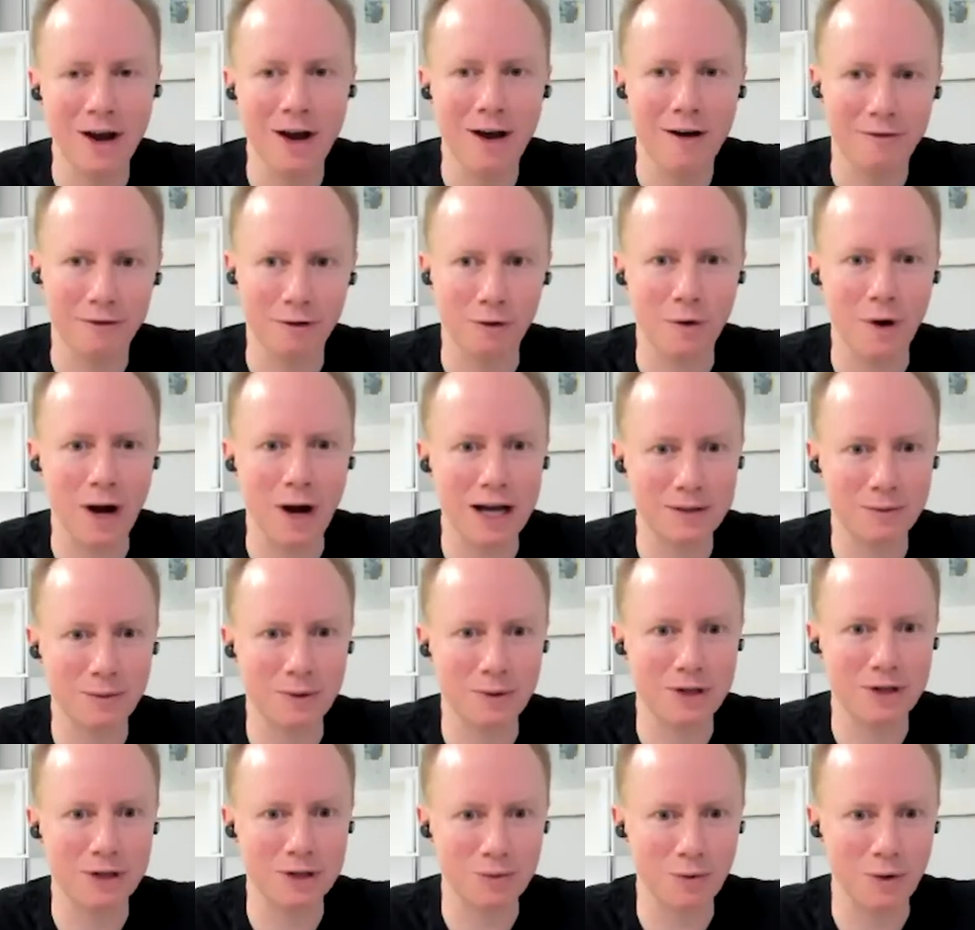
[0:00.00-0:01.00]
for us, we
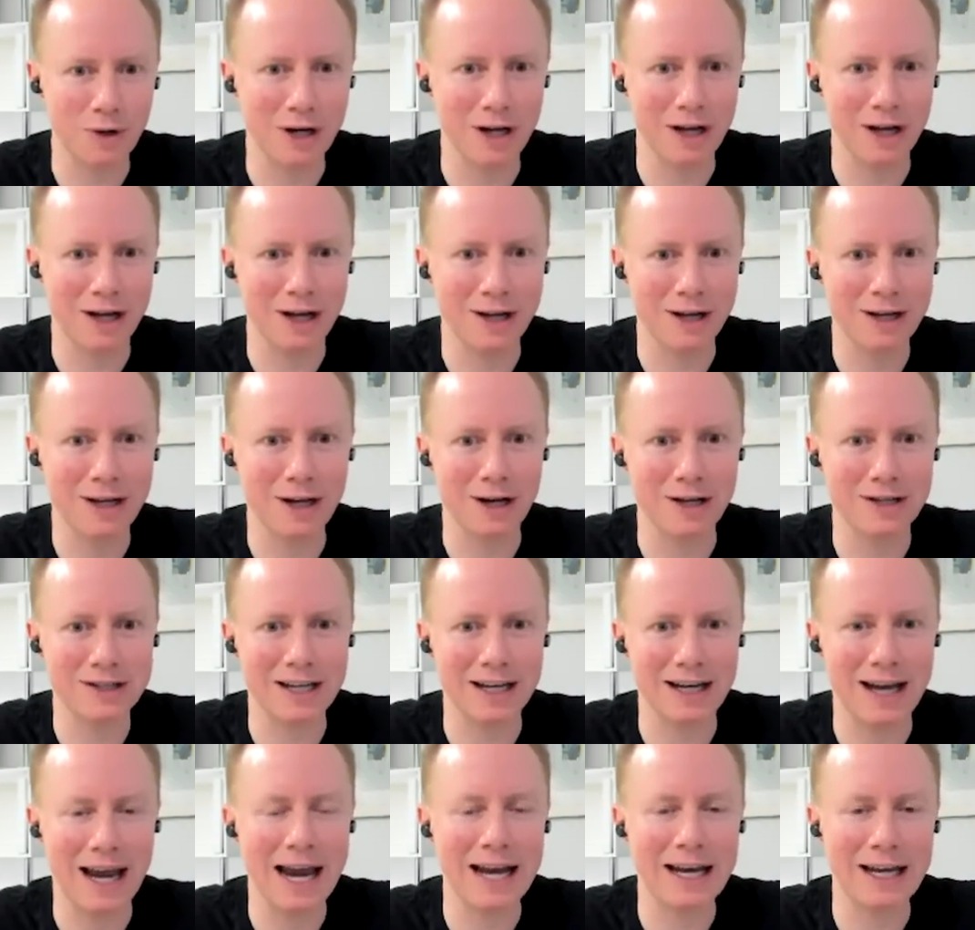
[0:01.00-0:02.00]
just want to,
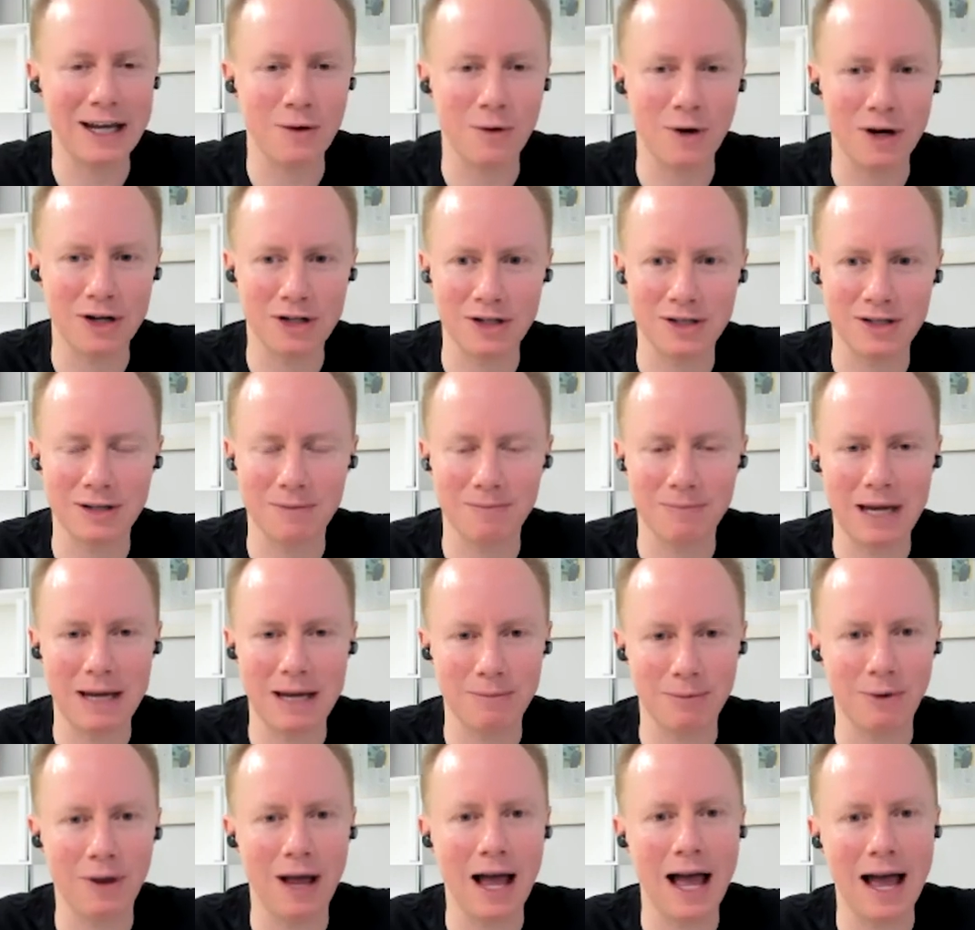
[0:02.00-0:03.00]
said any questions that
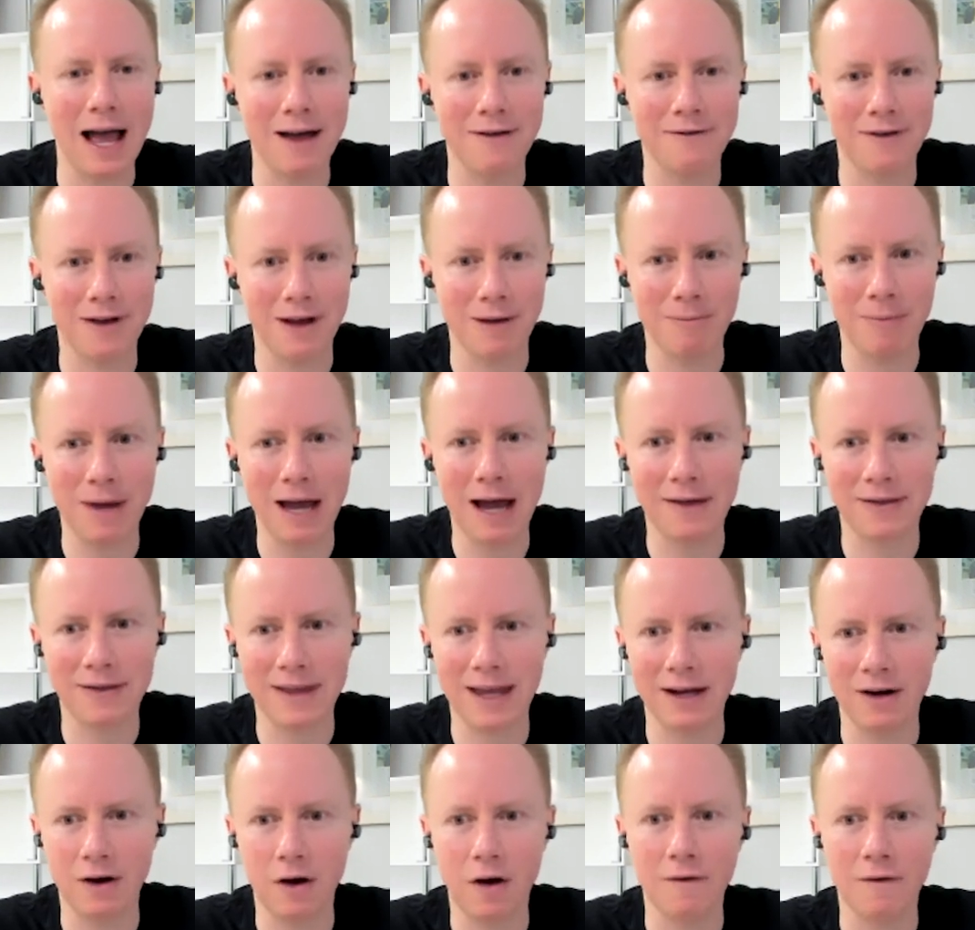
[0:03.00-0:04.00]
people have about
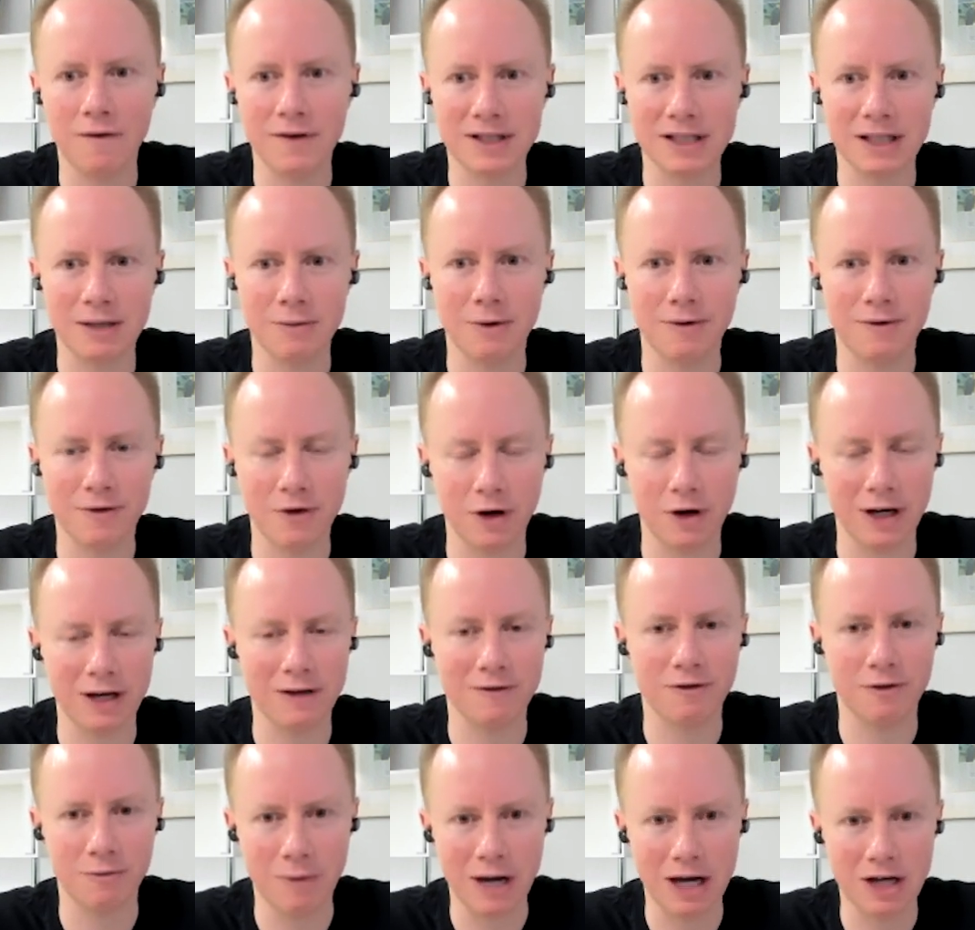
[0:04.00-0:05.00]
that. Obviously, we've got
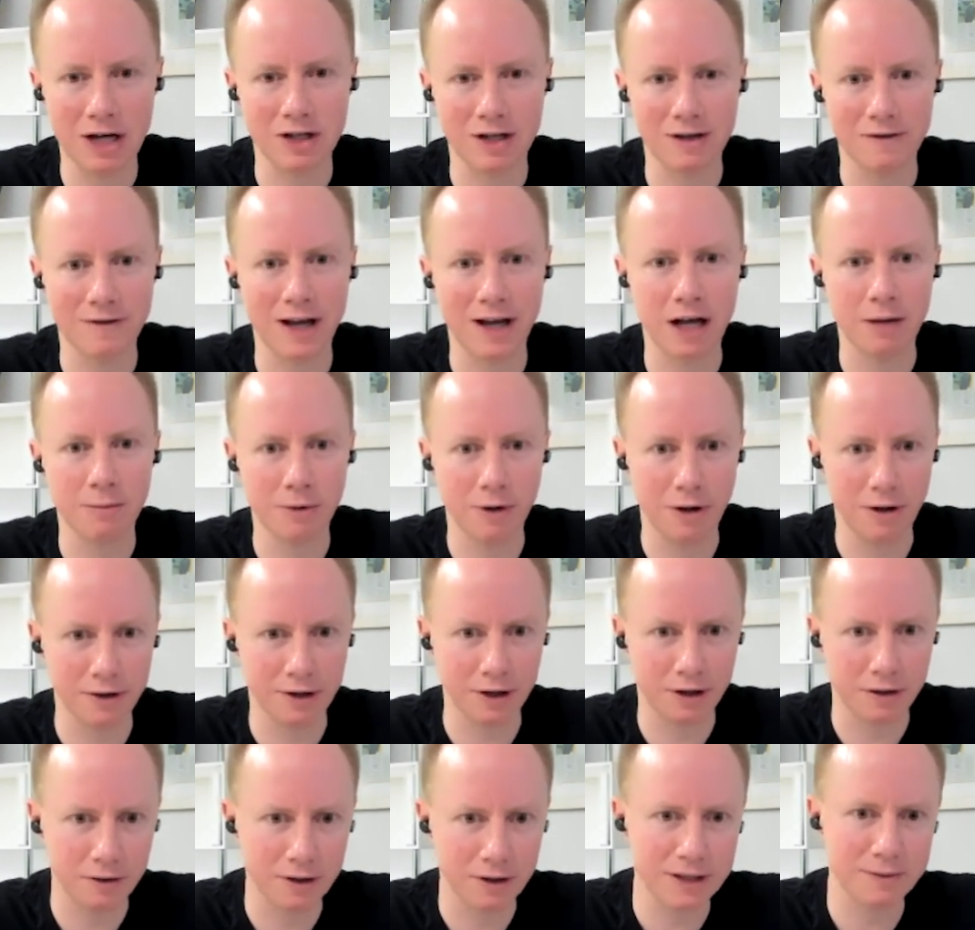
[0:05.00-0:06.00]
information available on the
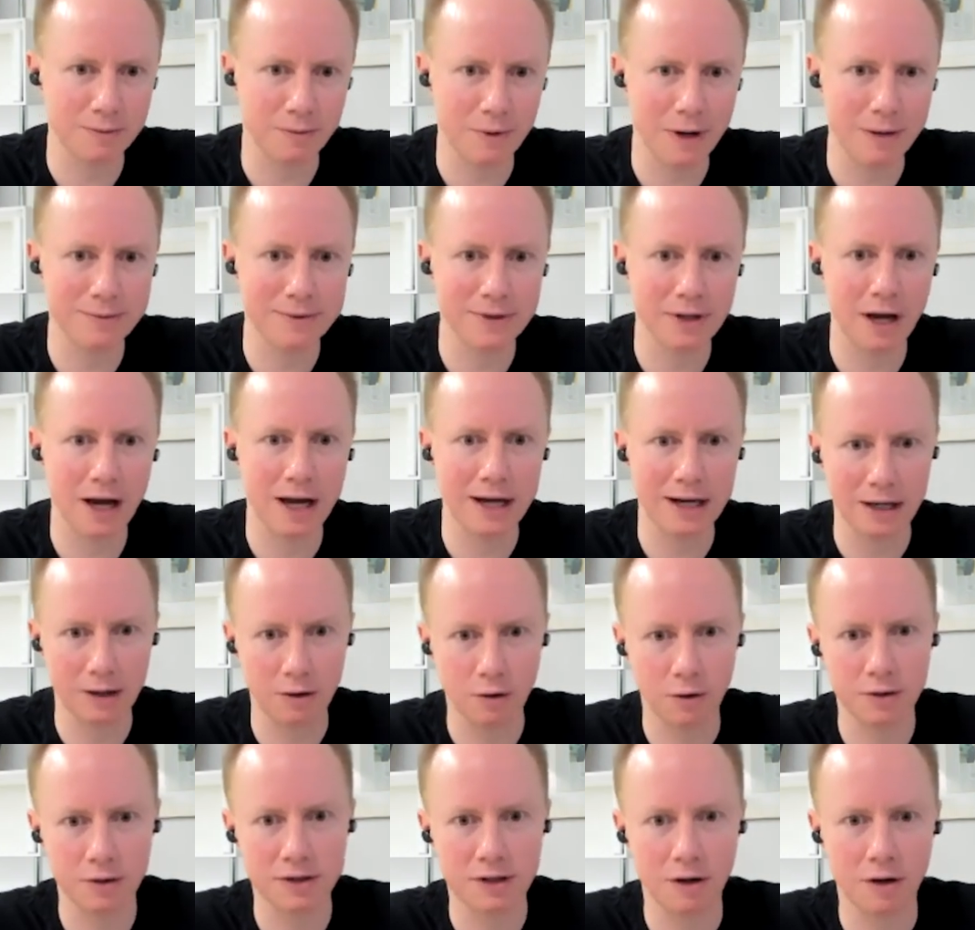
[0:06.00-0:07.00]
Chris website and
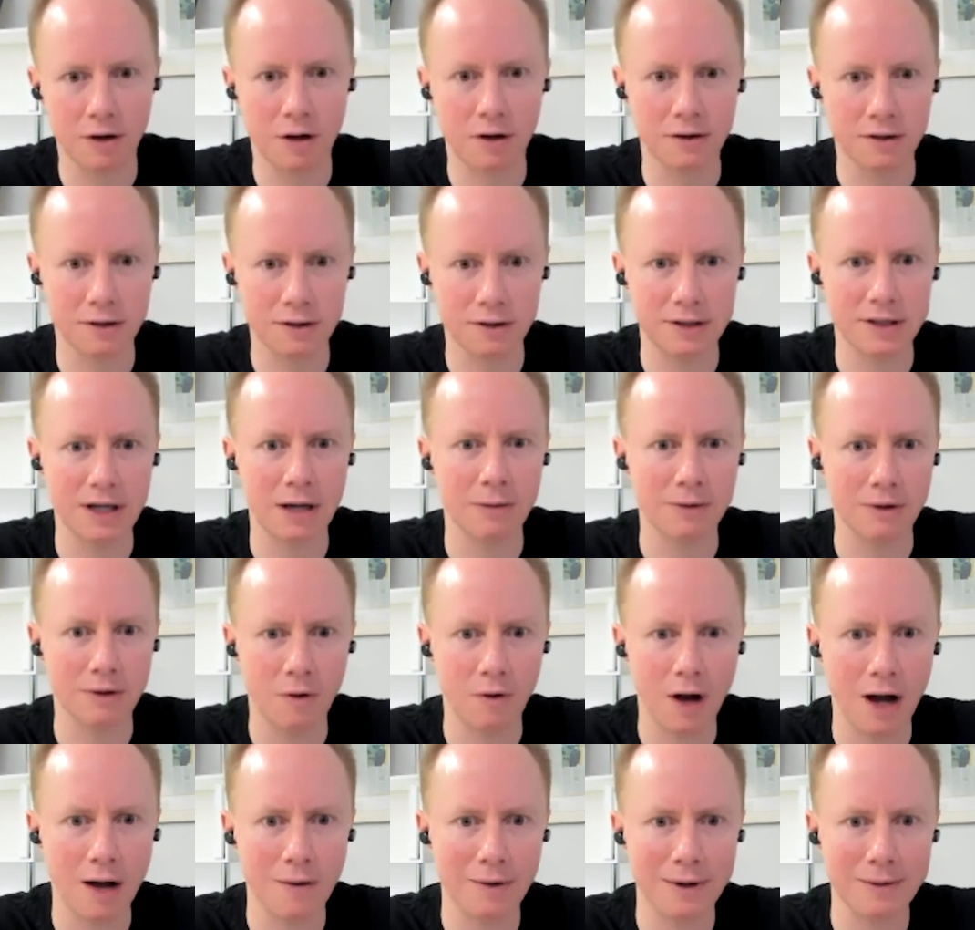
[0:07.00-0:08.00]
also on the
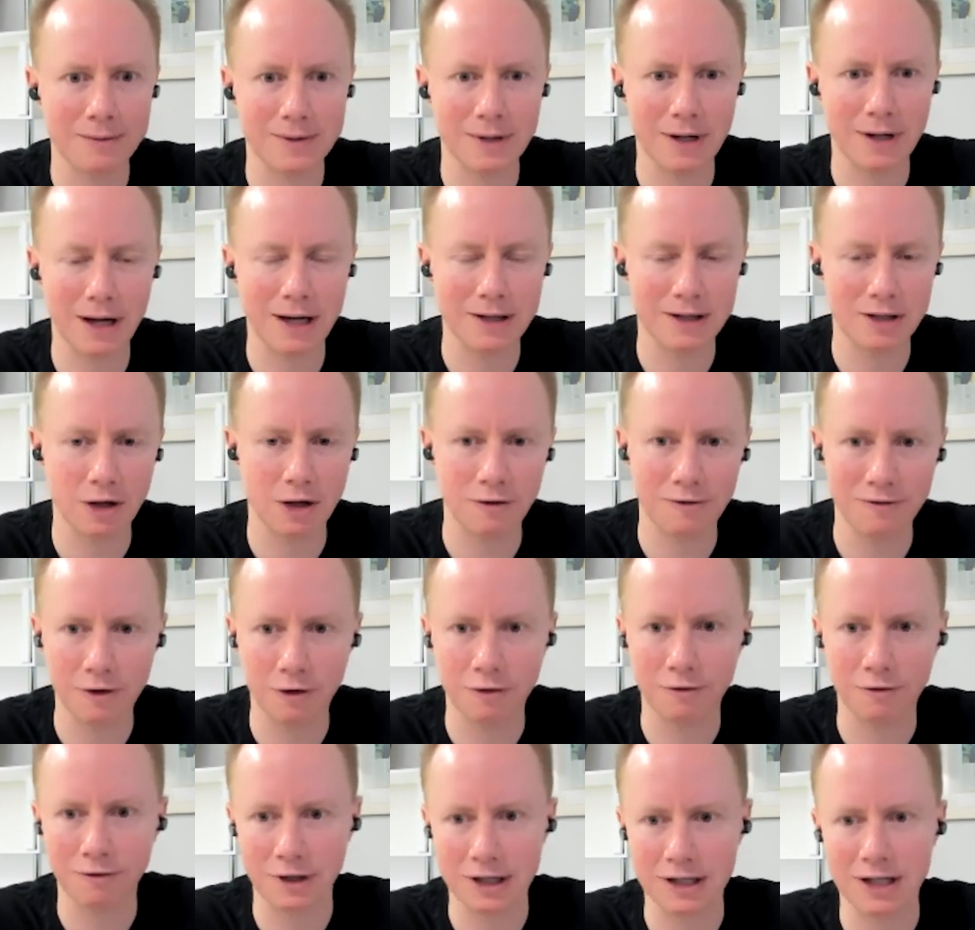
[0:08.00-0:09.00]
WI website. So
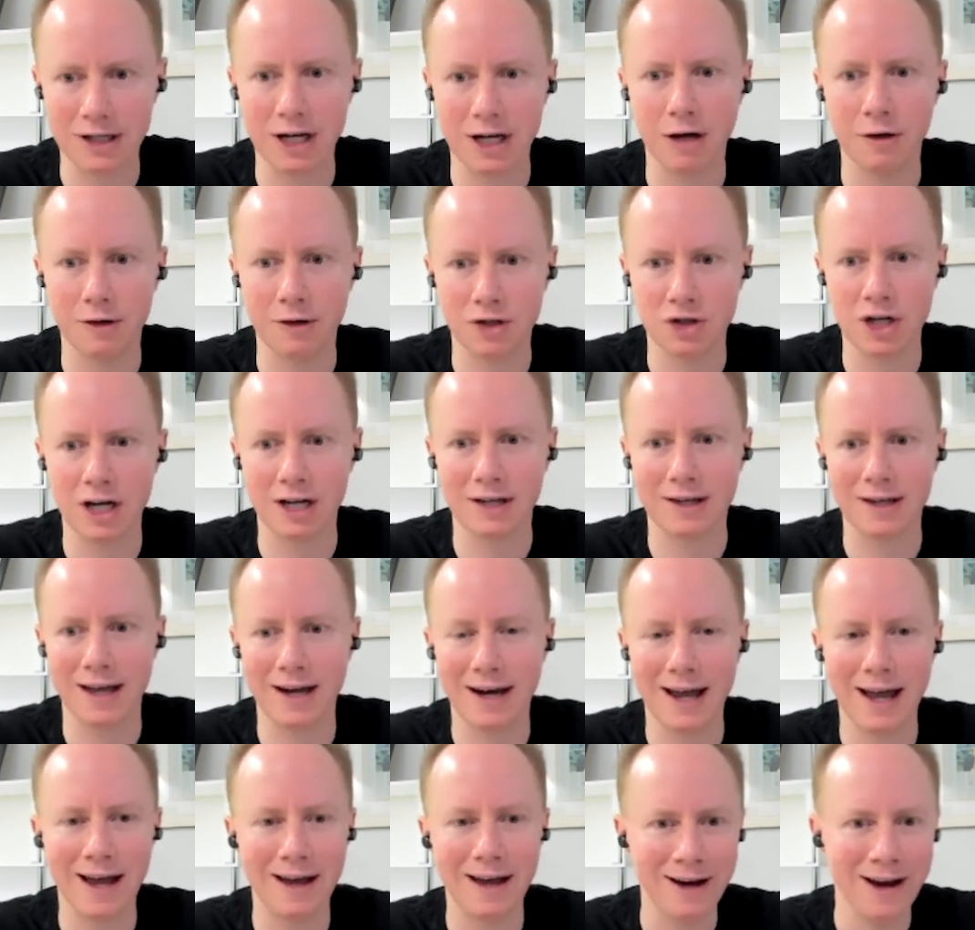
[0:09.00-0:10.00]
feel free to go and check
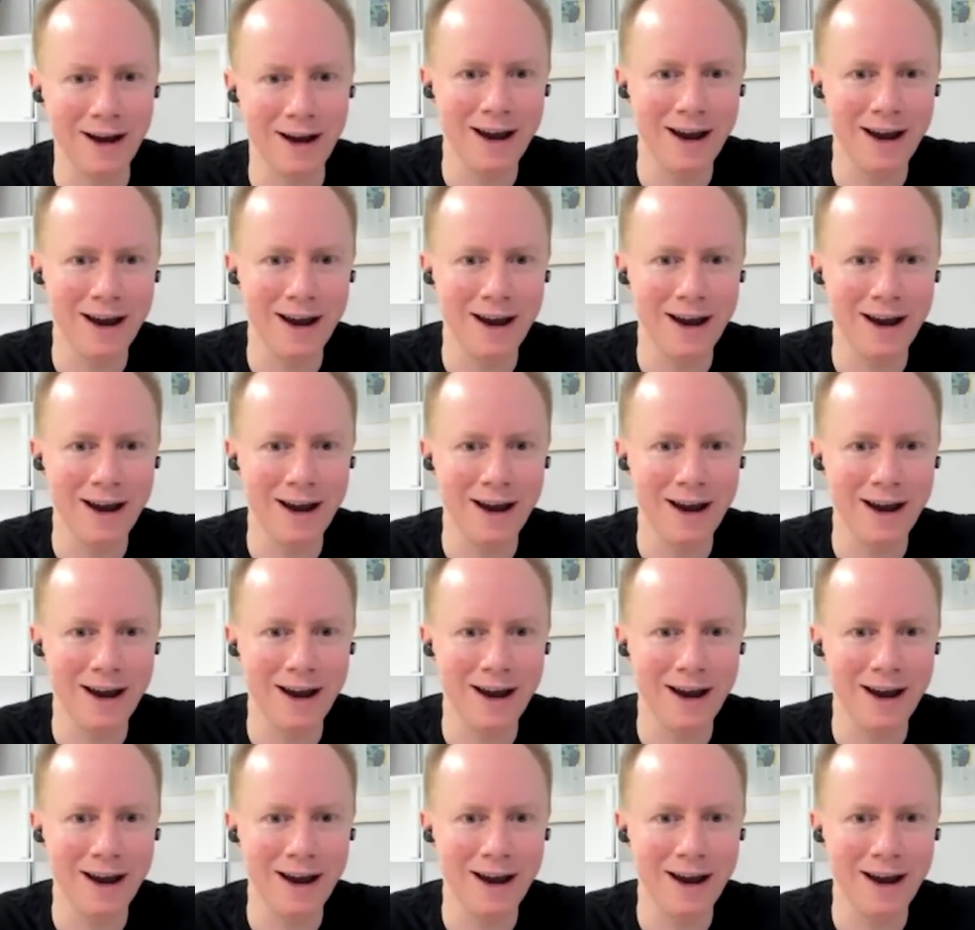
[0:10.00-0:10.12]
that out.